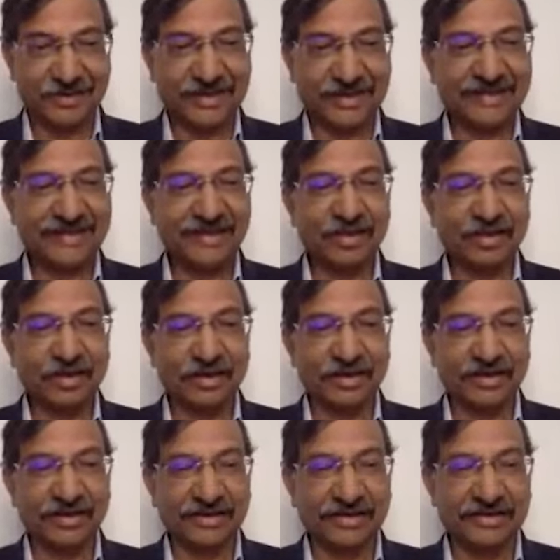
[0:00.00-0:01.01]
so that's the
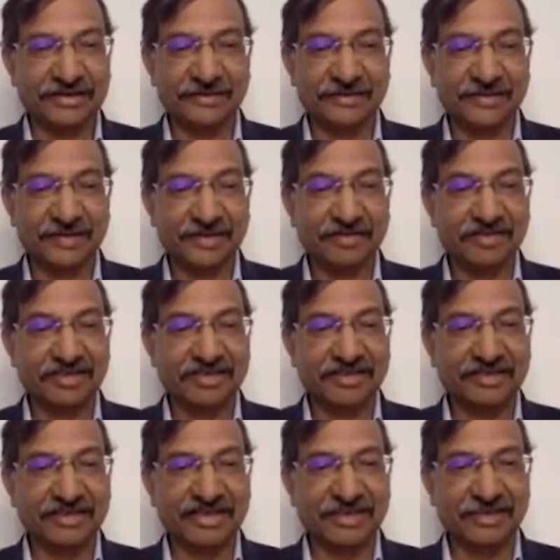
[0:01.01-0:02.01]
LORD in us, which
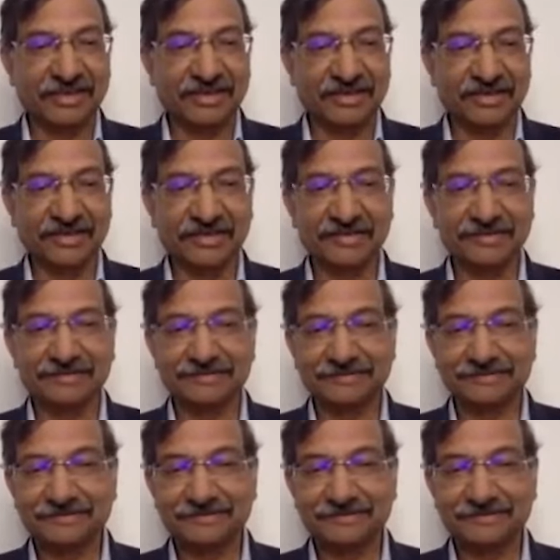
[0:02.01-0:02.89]
is available in us.